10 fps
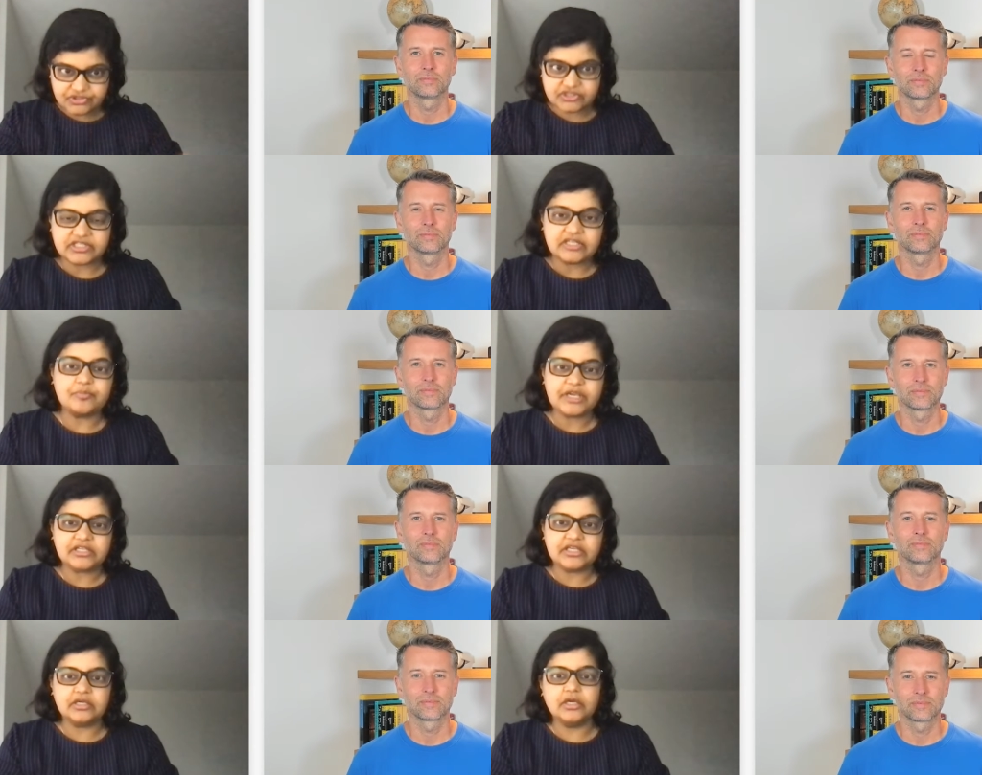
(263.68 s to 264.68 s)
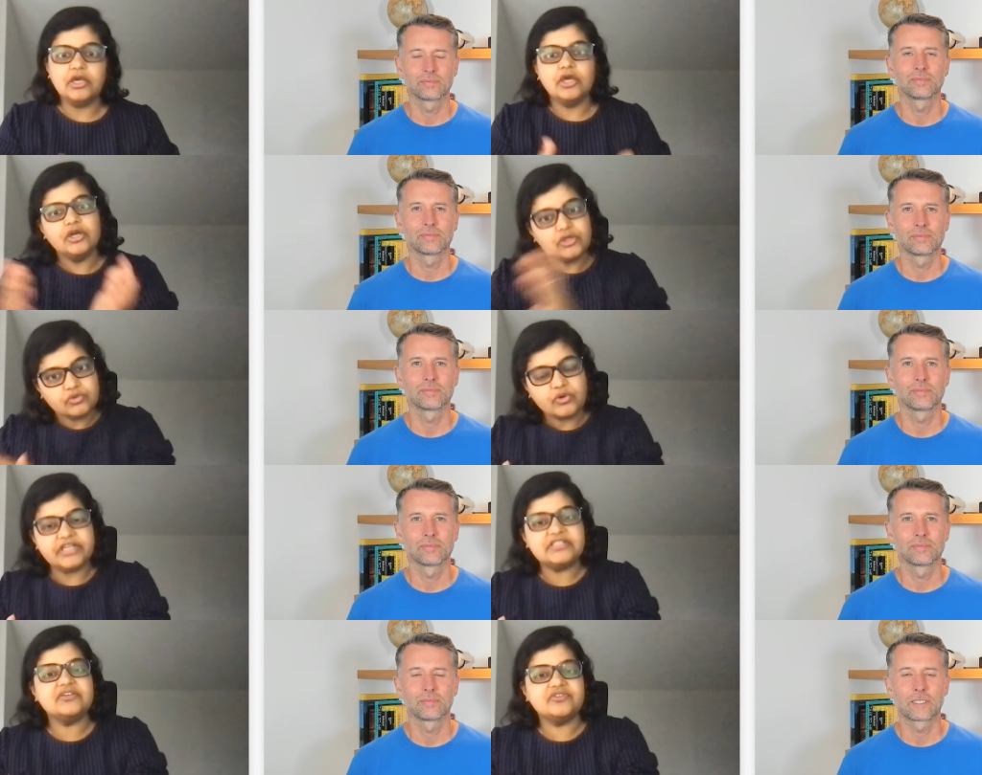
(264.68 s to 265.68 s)
Speaker 1: which is in a meeting, to
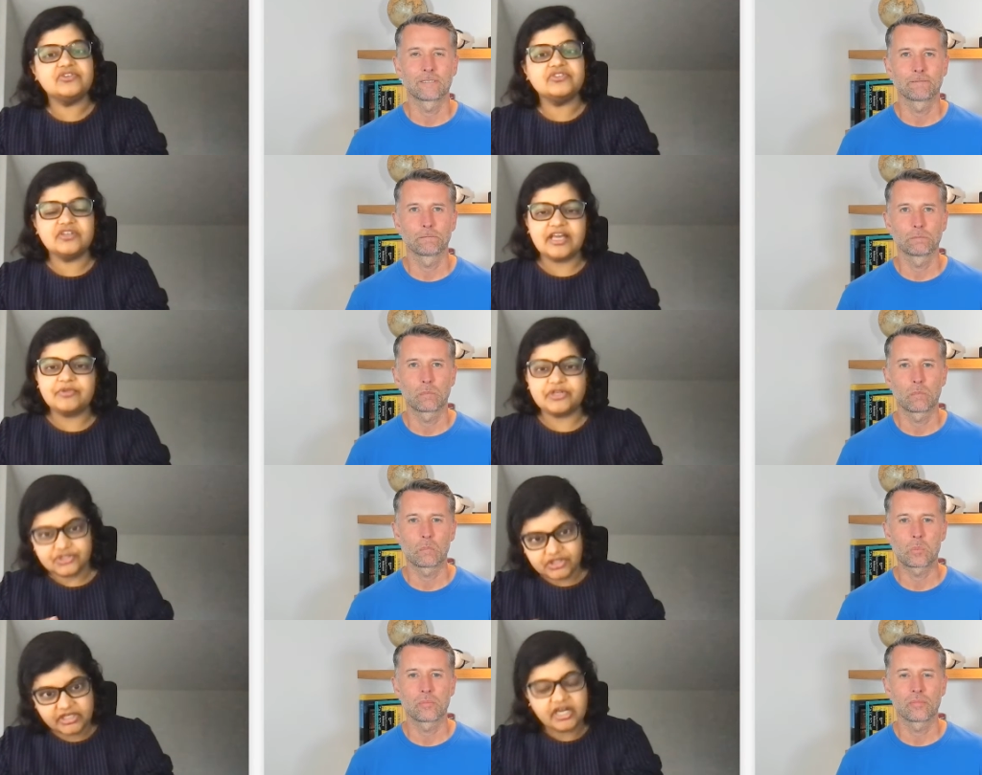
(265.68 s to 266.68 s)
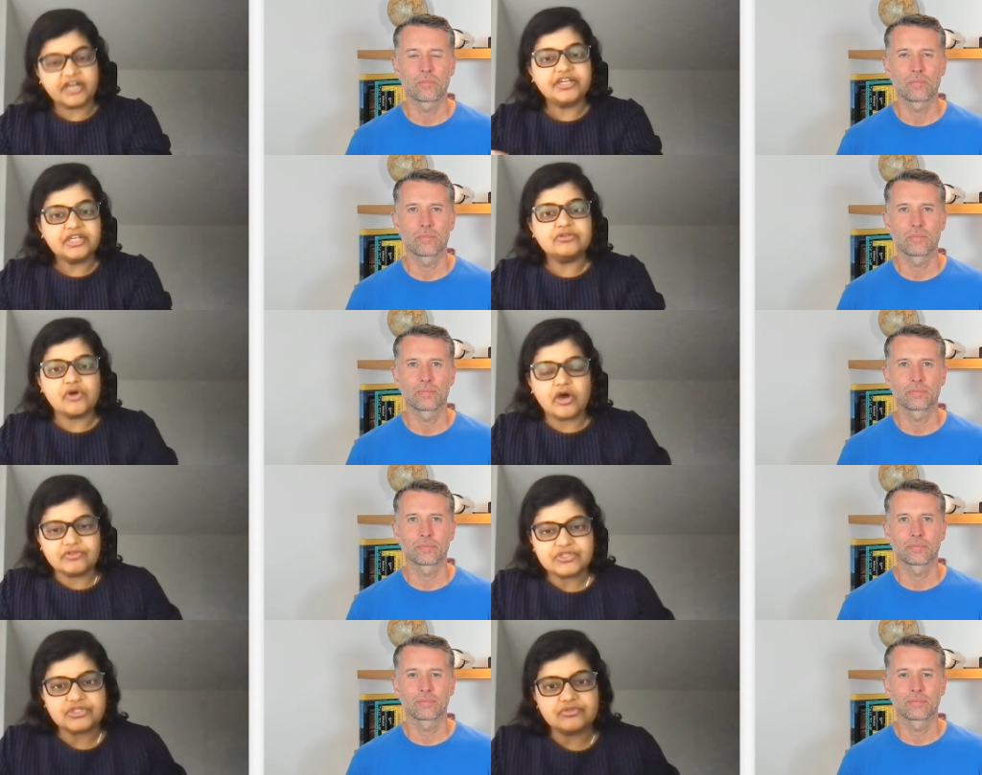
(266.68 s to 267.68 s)
asynchronous collaboration and continue the
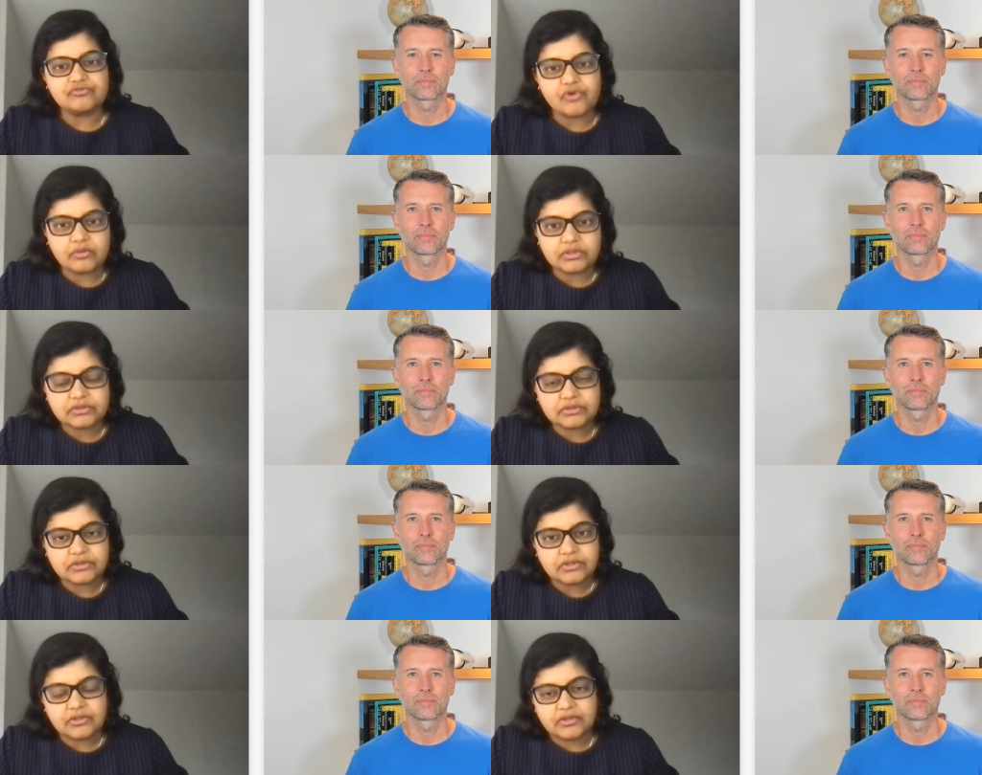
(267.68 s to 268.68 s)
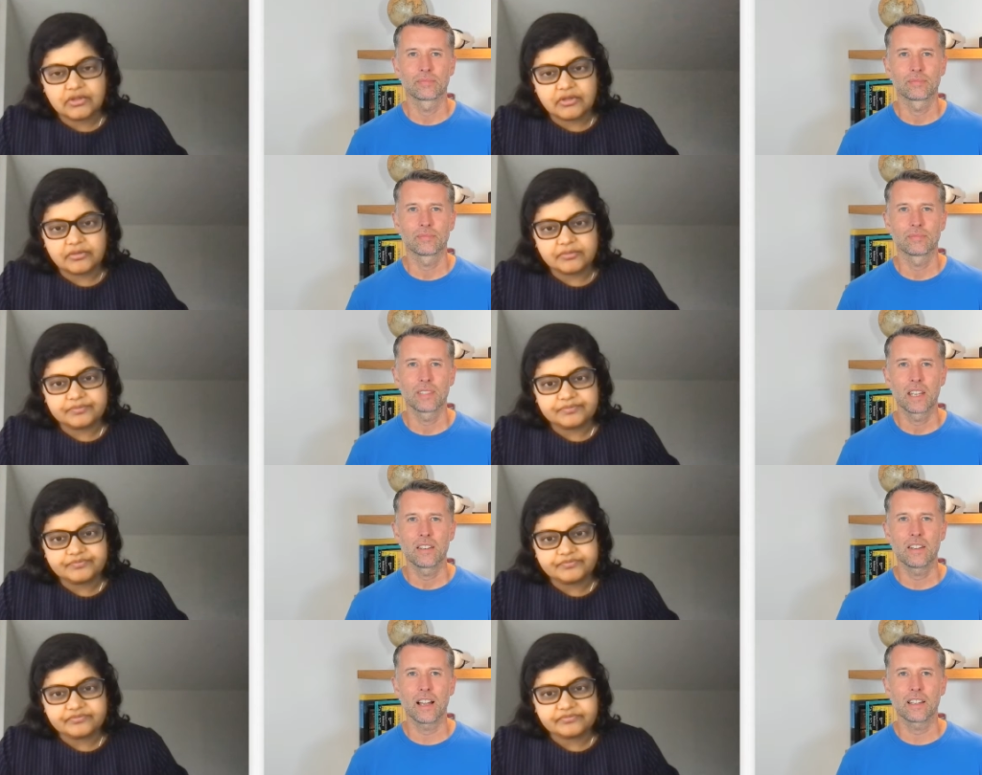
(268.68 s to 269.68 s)
conversation forward.
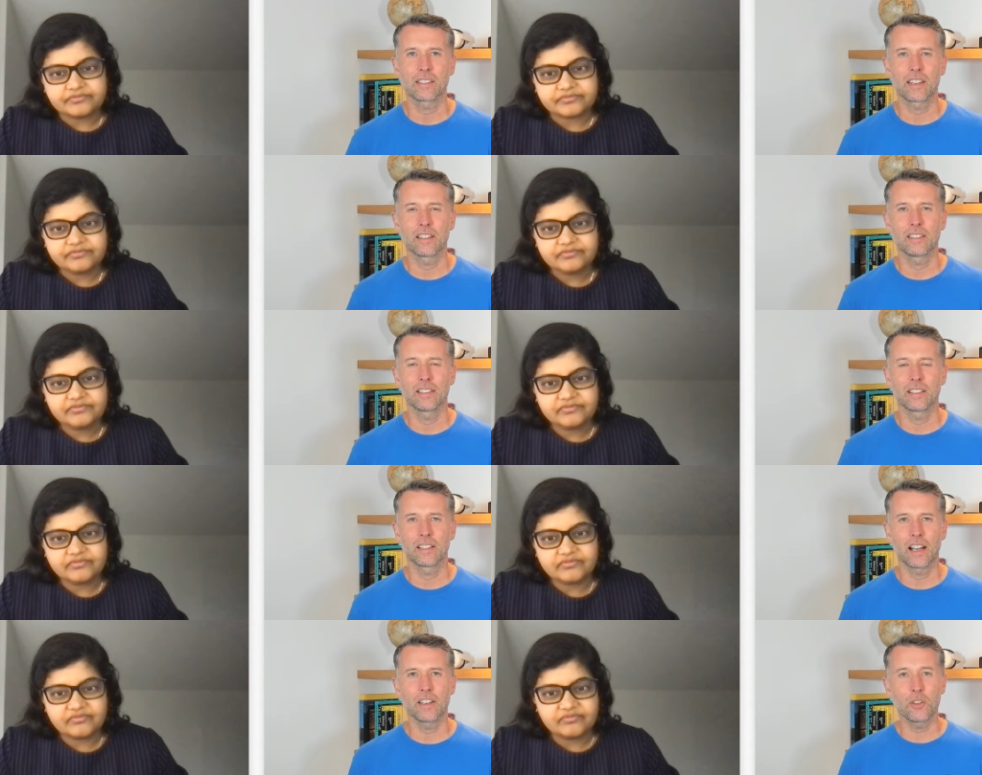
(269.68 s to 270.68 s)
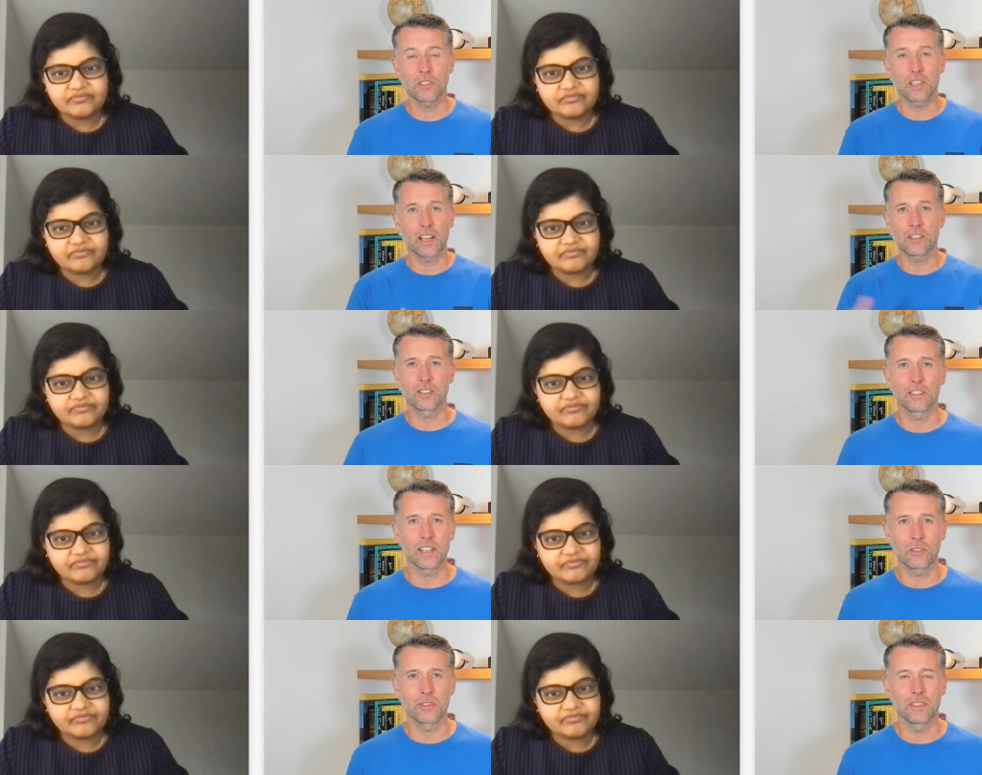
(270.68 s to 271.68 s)
Speaker 2: Nice. And I know
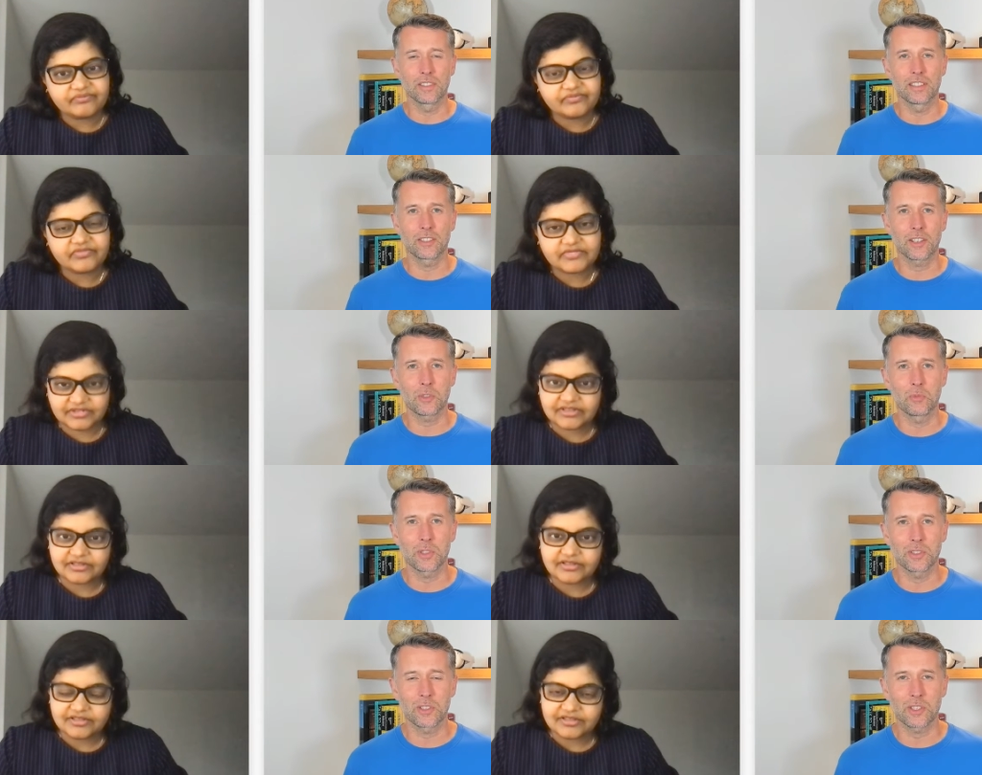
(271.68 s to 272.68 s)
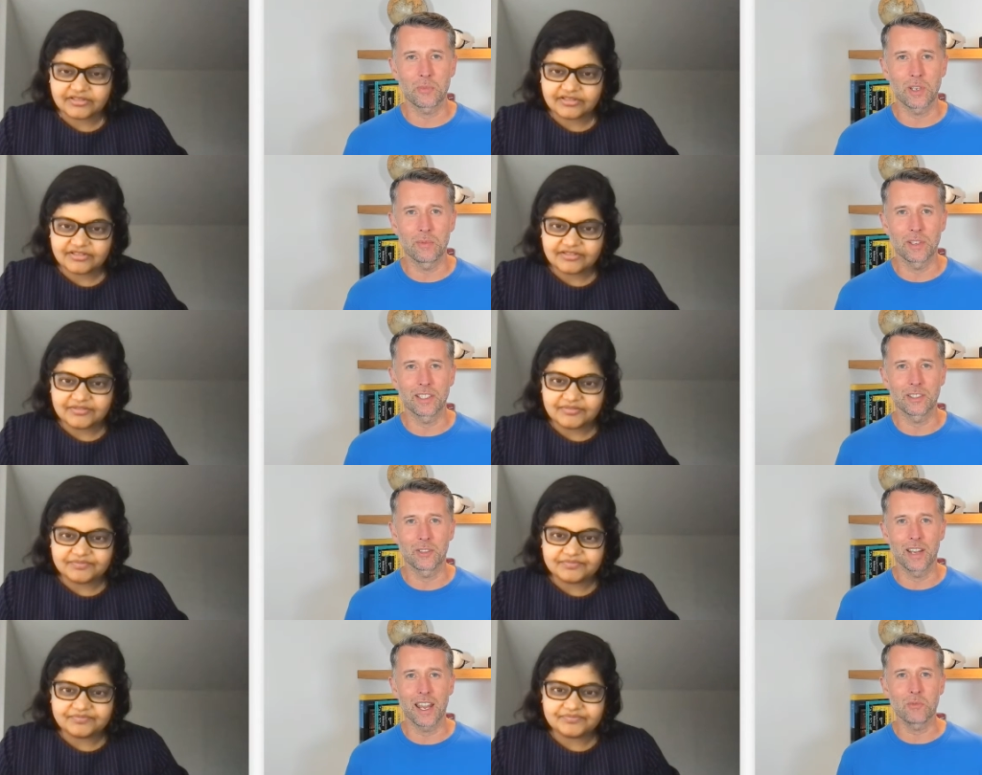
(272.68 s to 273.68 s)
today's discussion wasn't just going to be
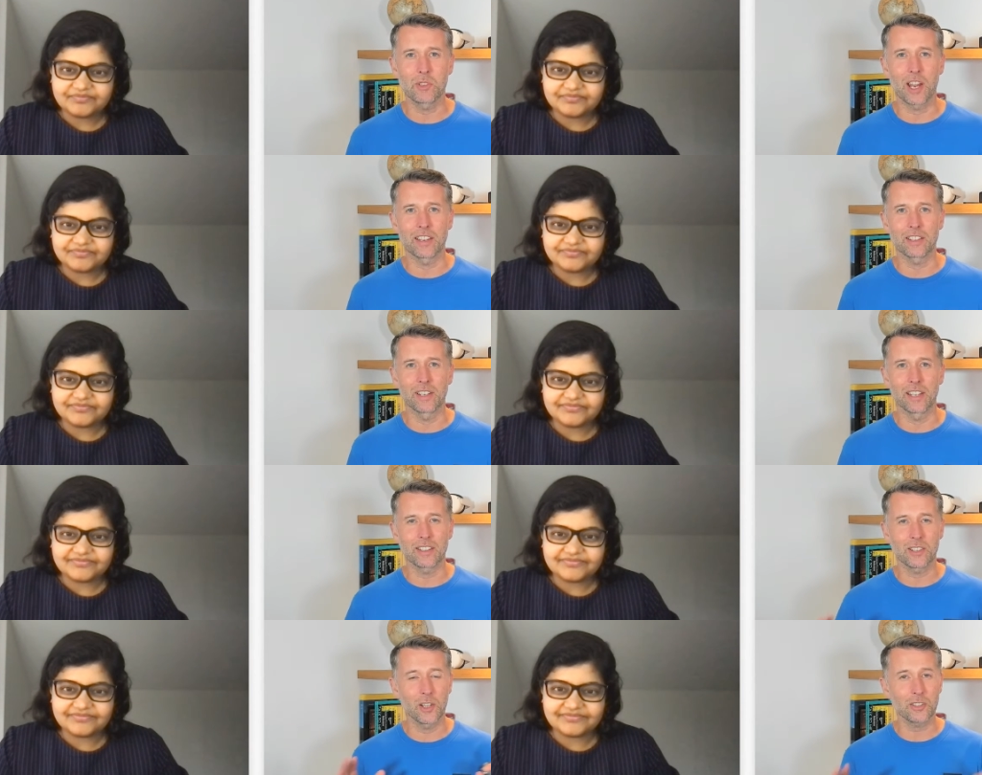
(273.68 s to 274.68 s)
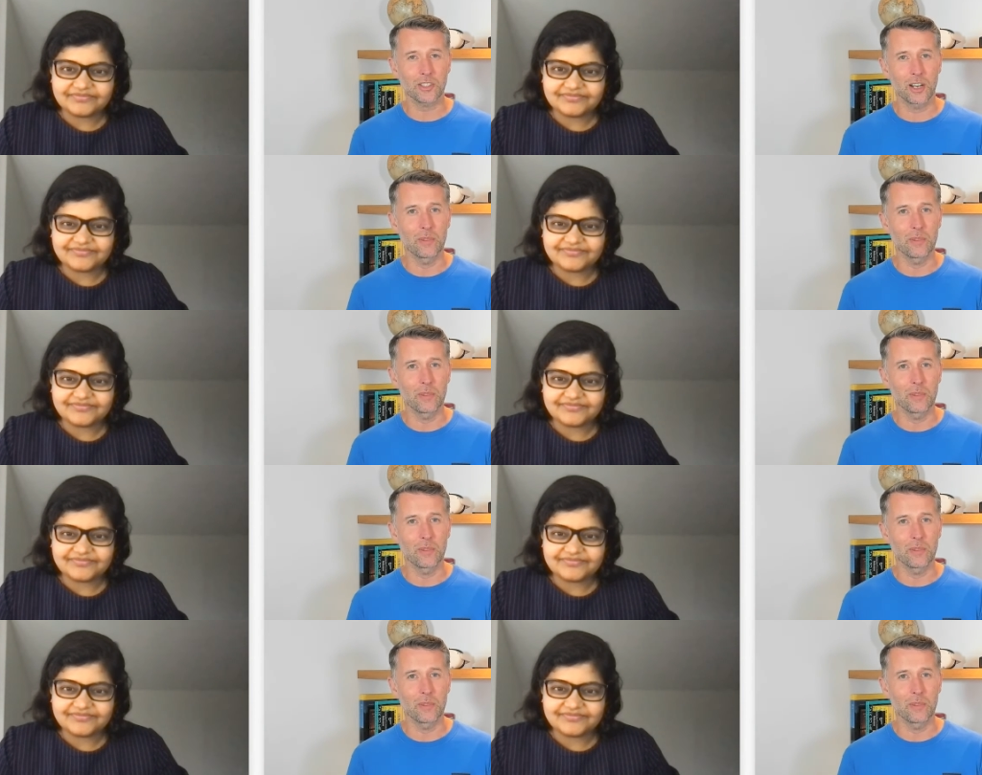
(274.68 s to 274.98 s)
limited to a name change. I mean, there's lots